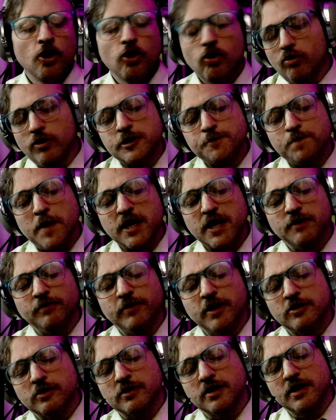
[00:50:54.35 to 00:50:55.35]
who
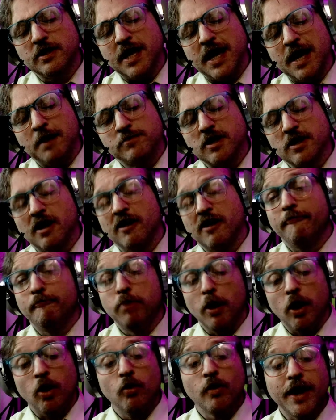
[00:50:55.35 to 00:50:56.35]
respectively took the names
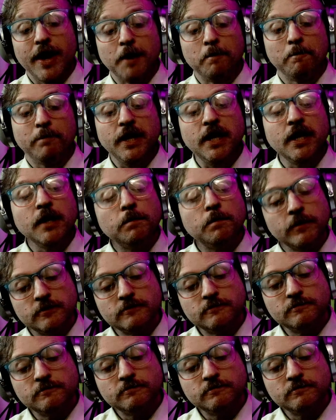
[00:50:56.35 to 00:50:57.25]
of Bo and Peep,